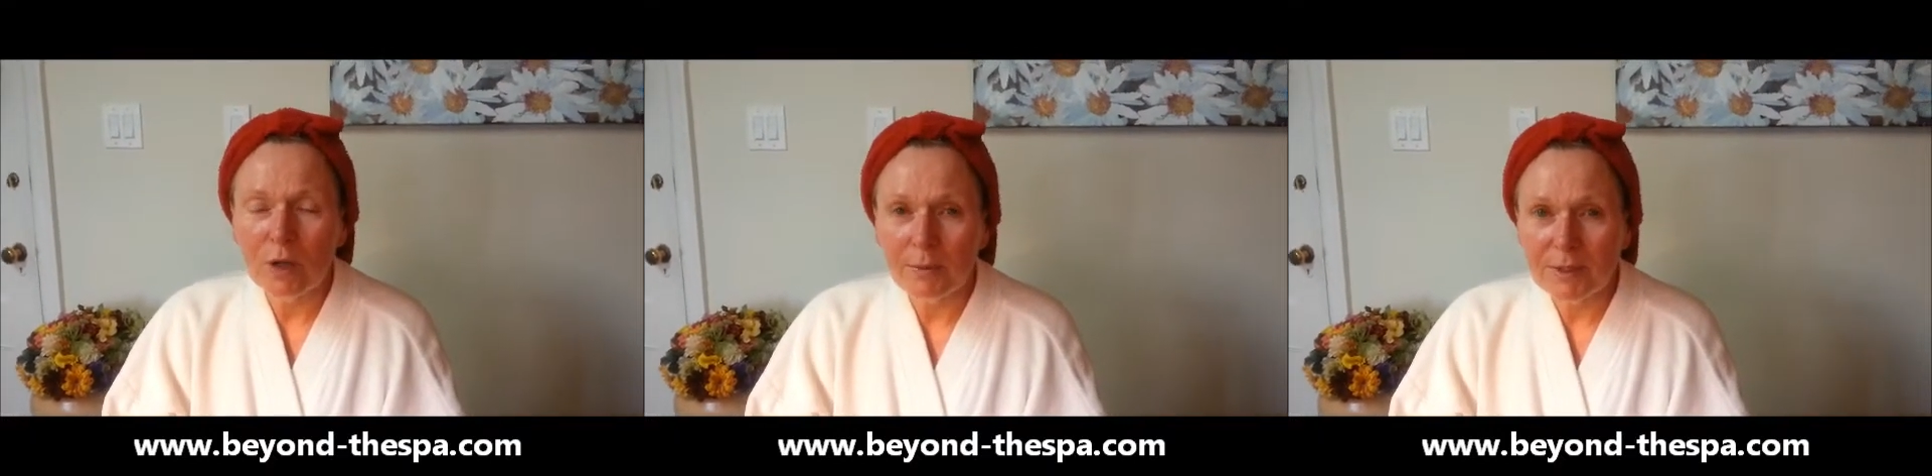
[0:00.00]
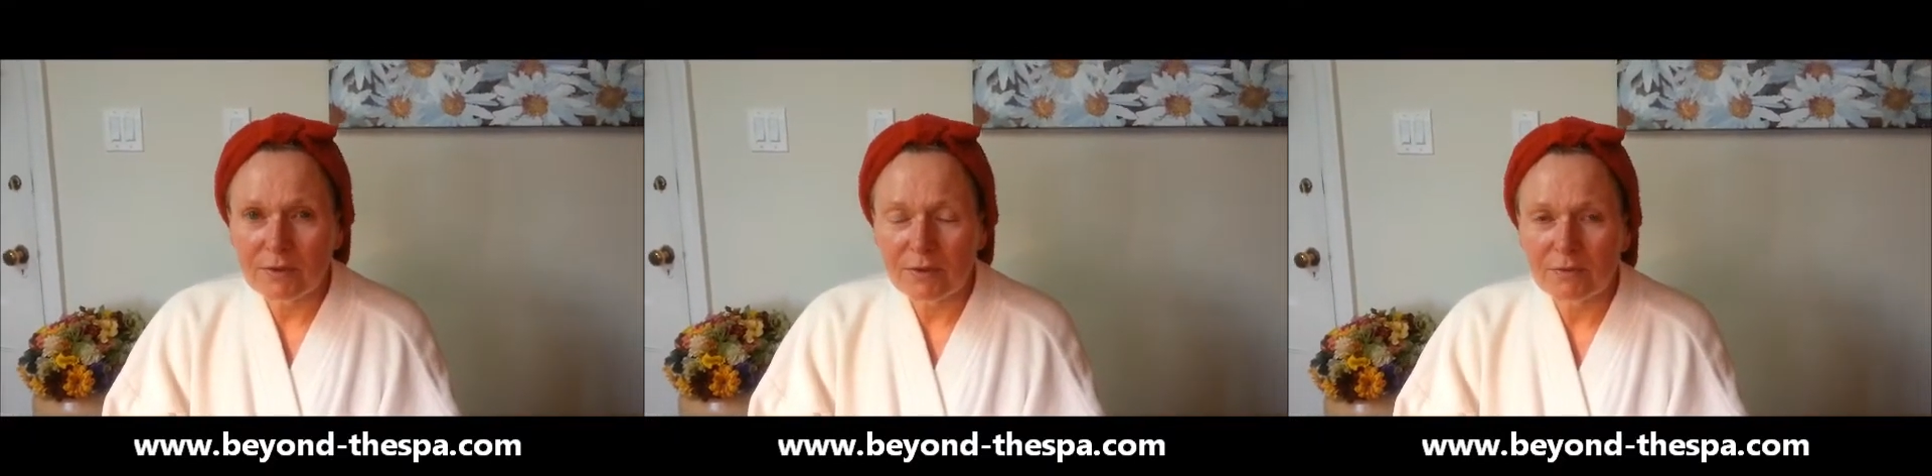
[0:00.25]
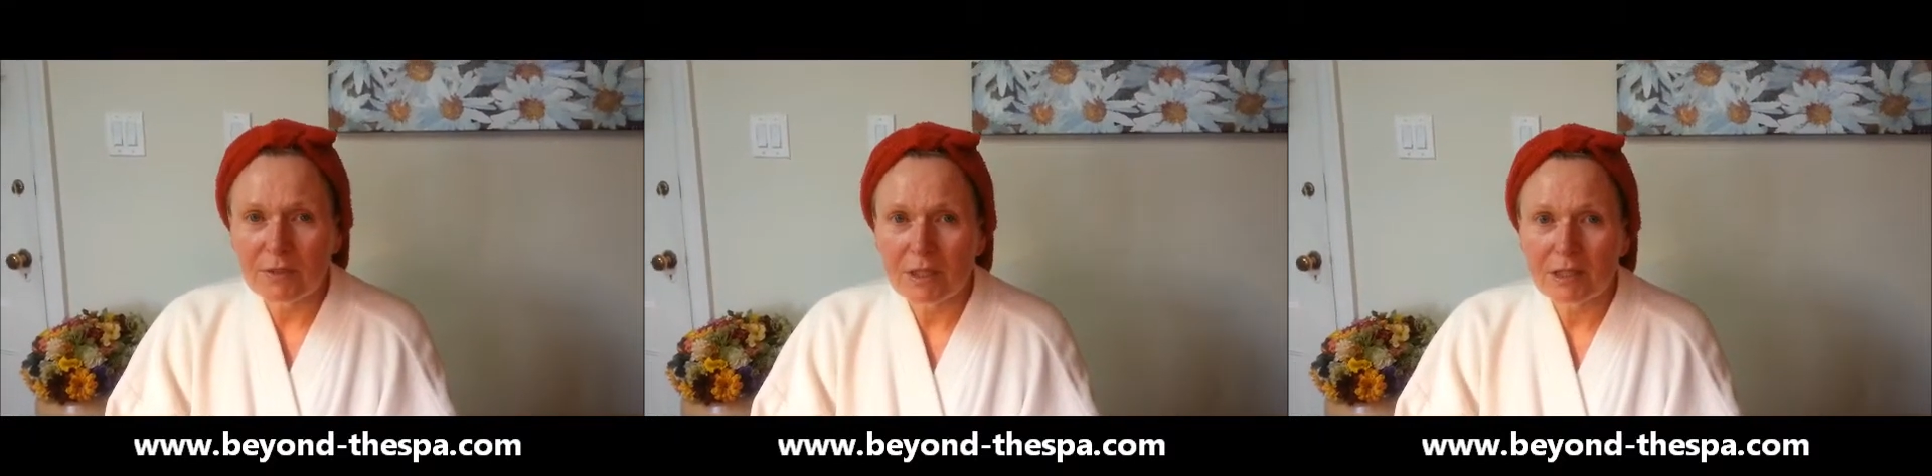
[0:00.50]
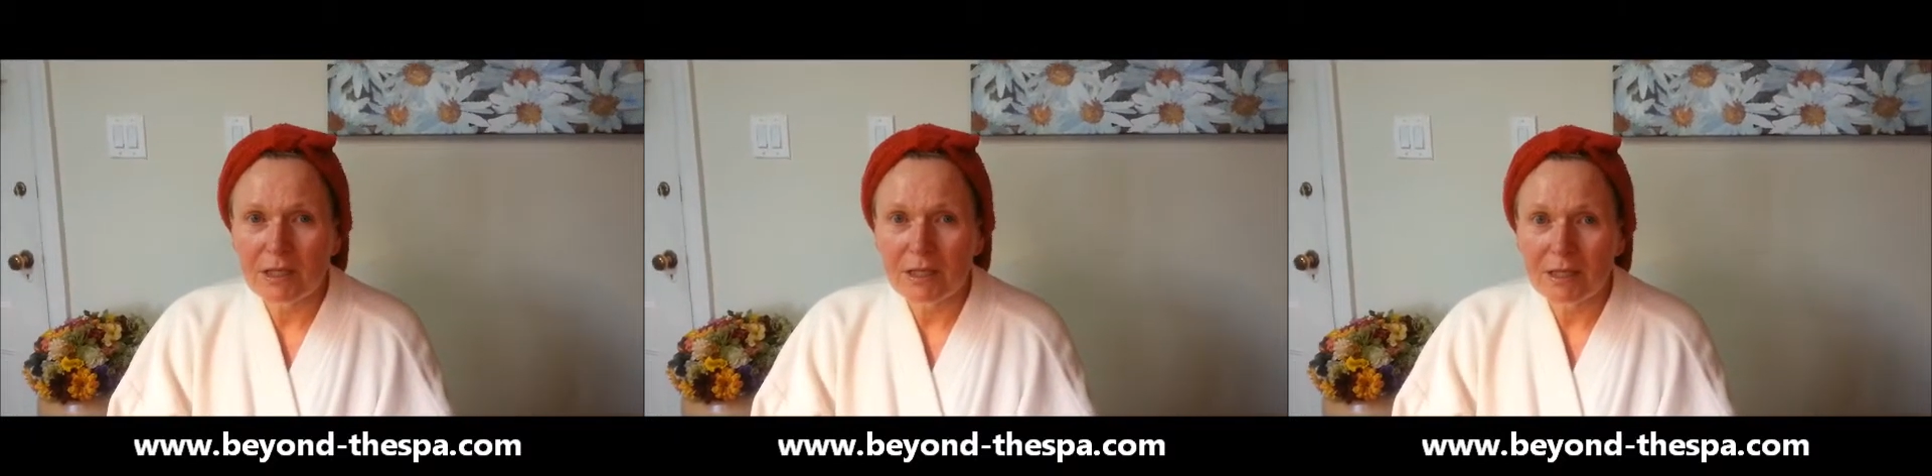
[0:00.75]
when I was
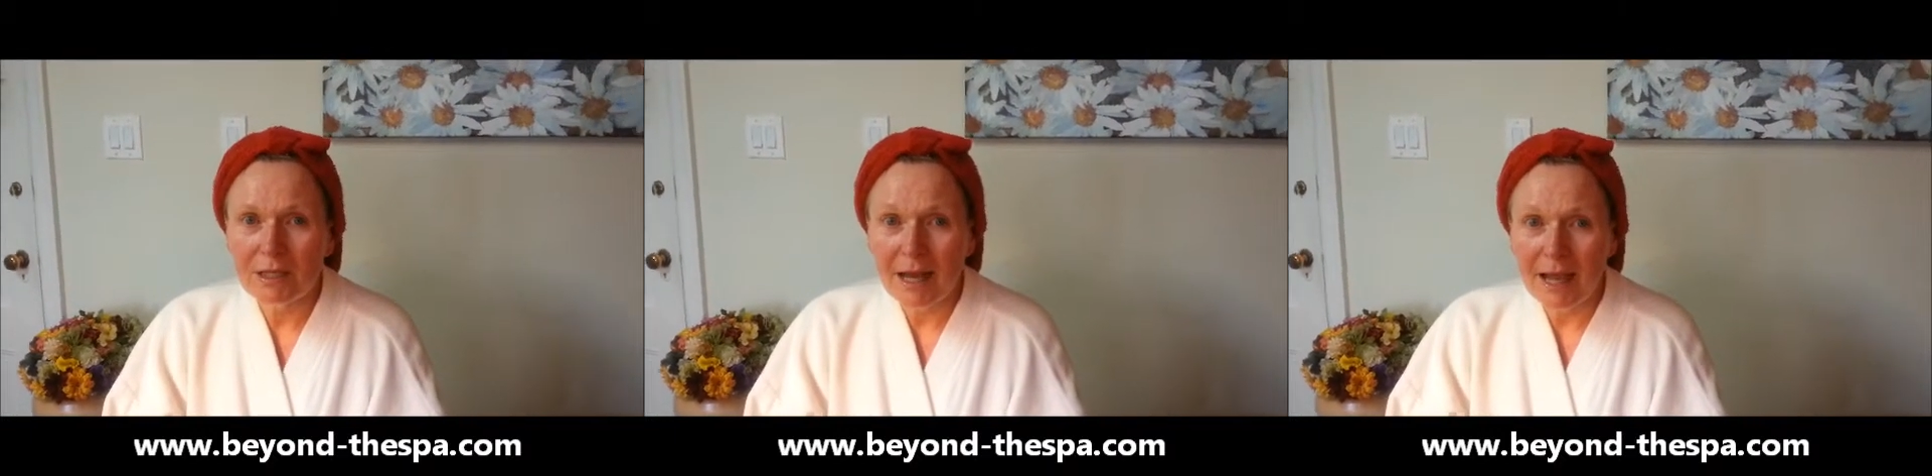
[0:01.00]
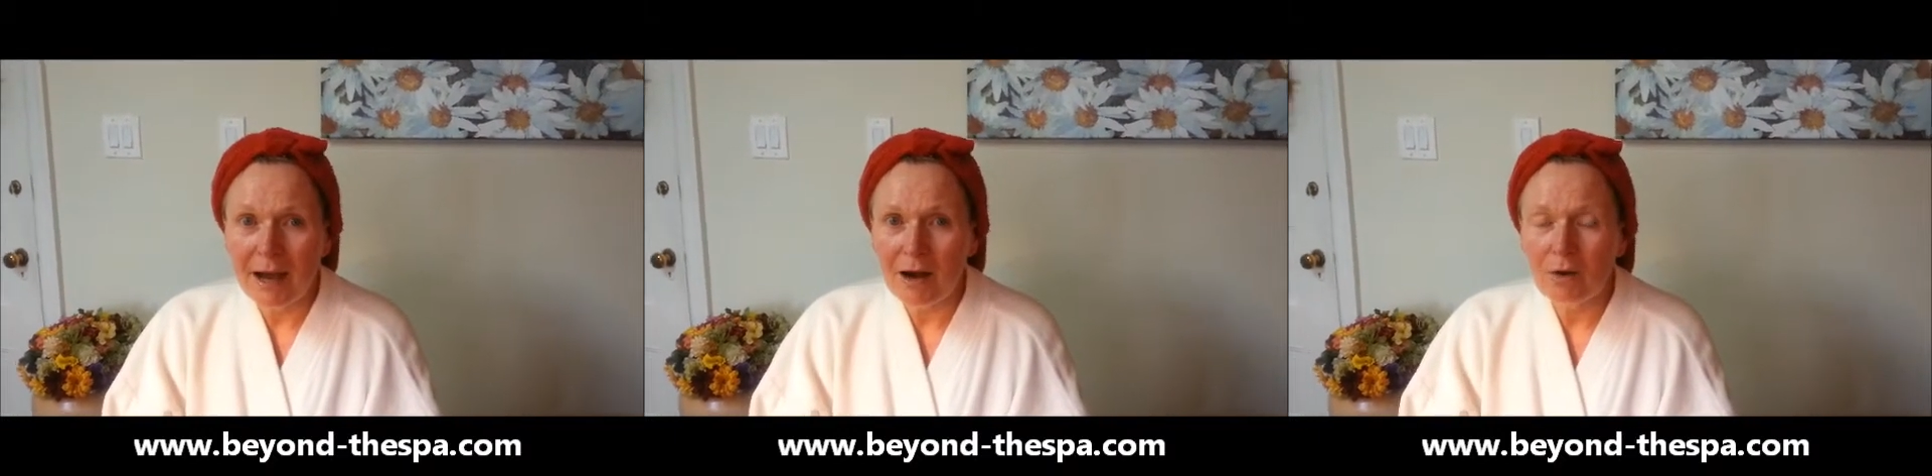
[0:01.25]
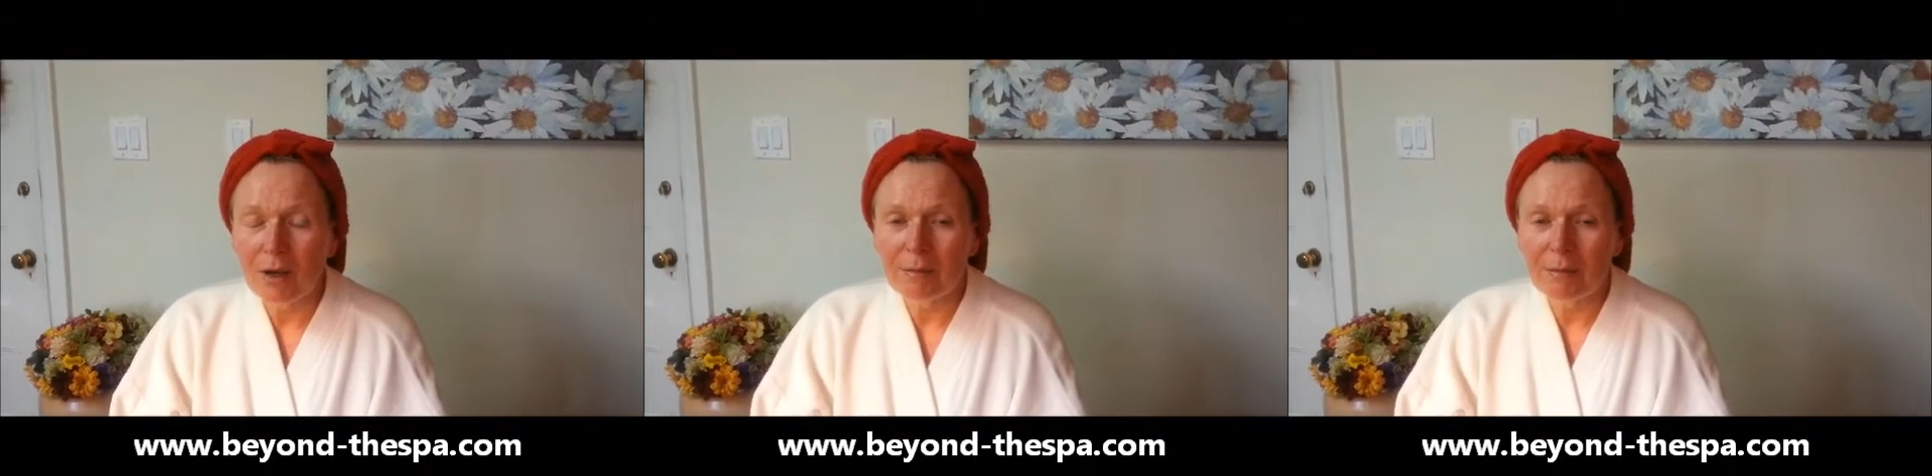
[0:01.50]
50 to now,